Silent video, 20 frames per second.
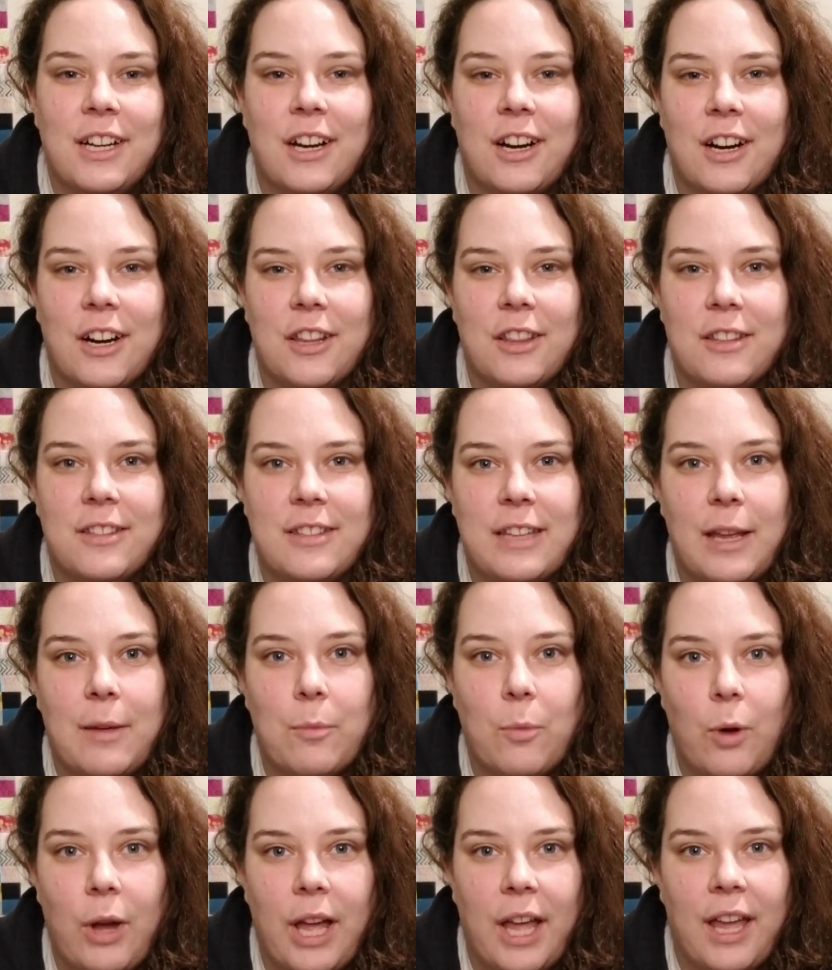are the
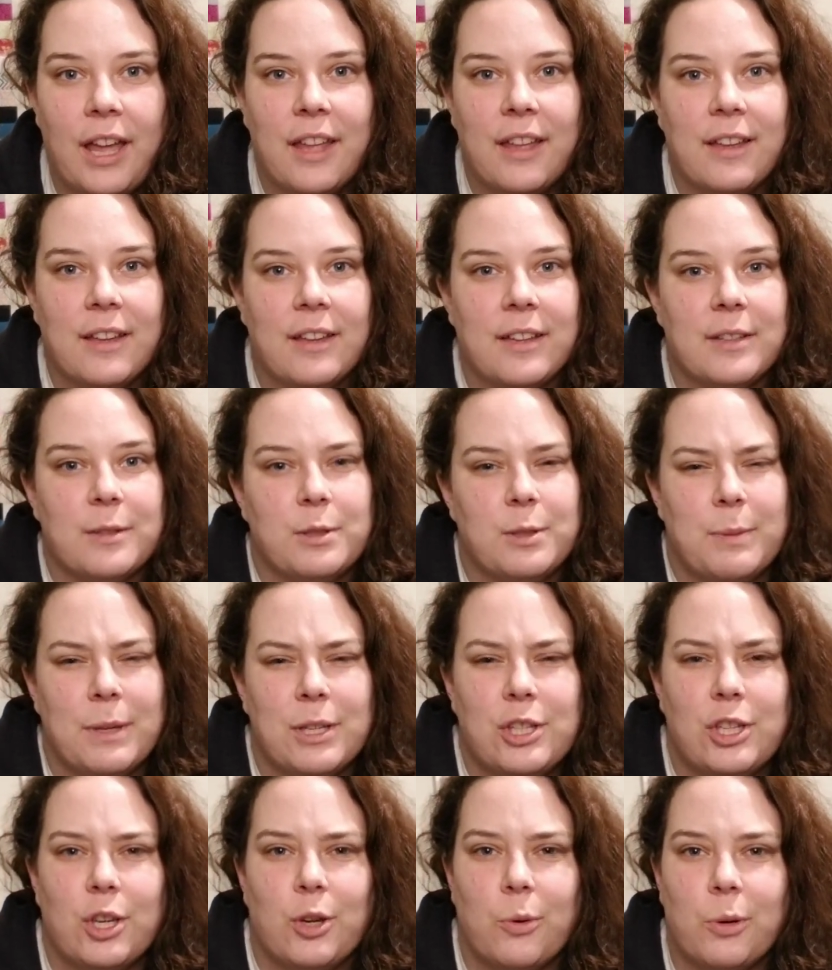same way uh,
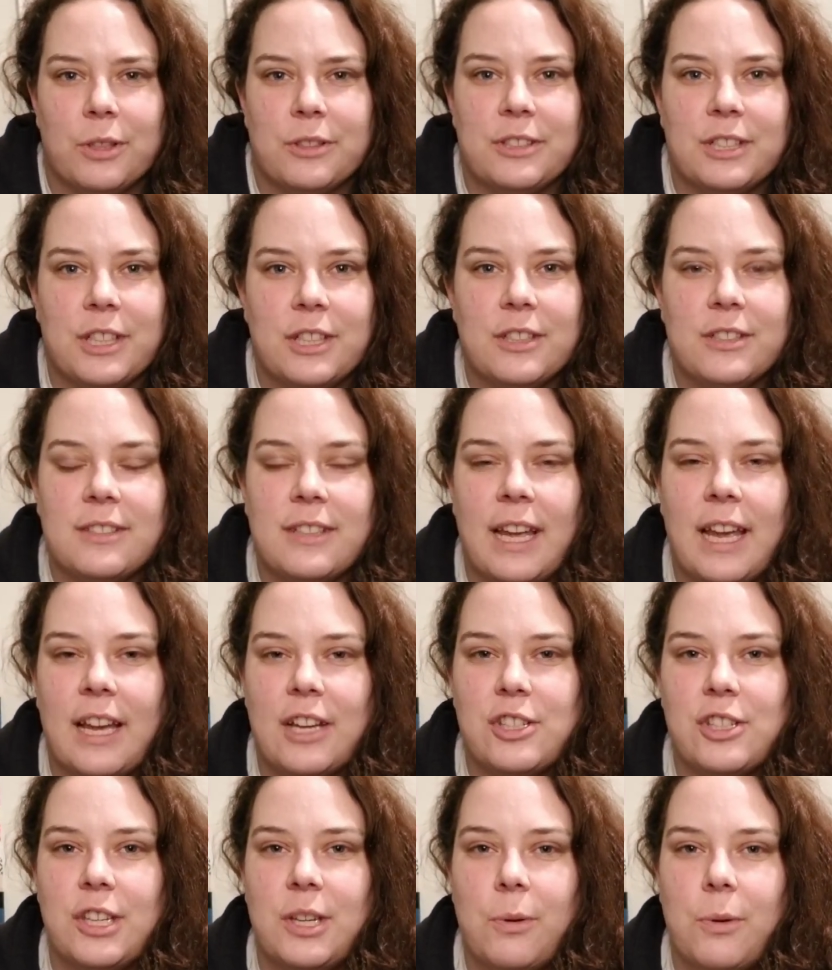especially quilters I
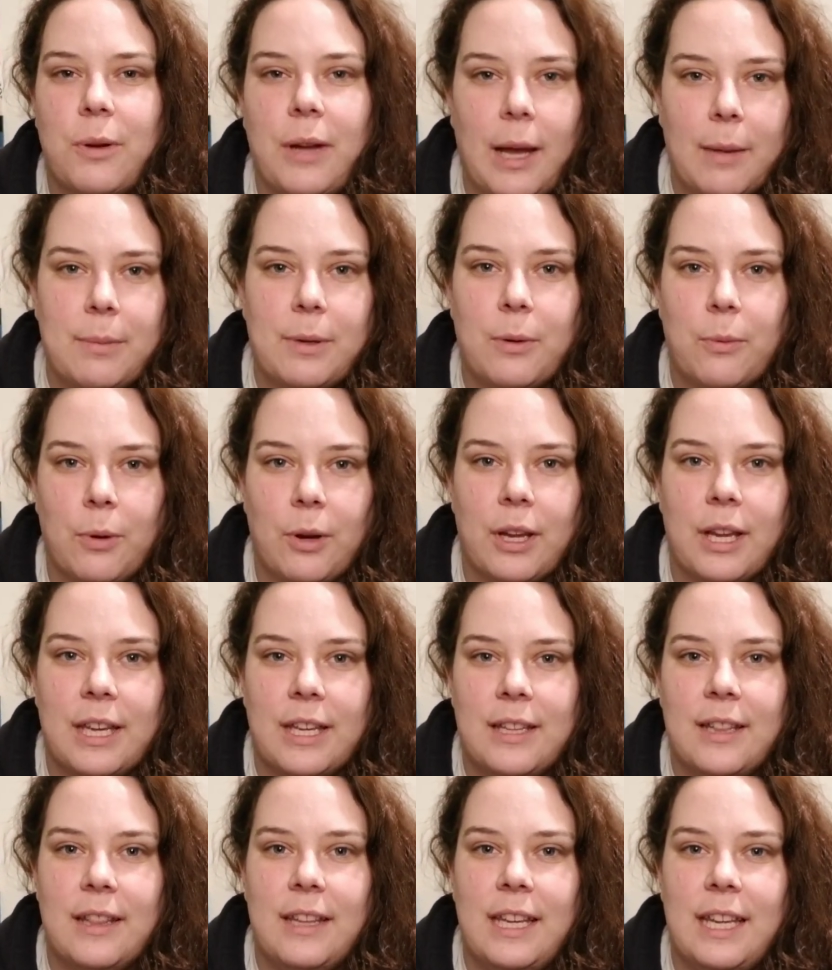actually happen to work
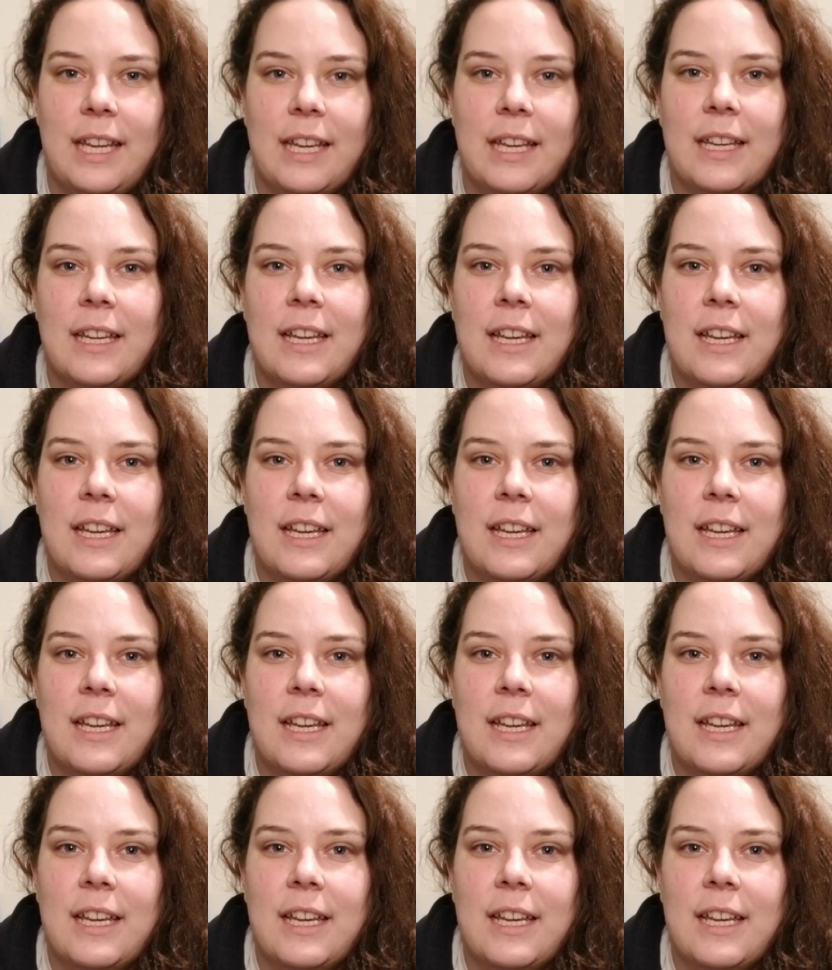in the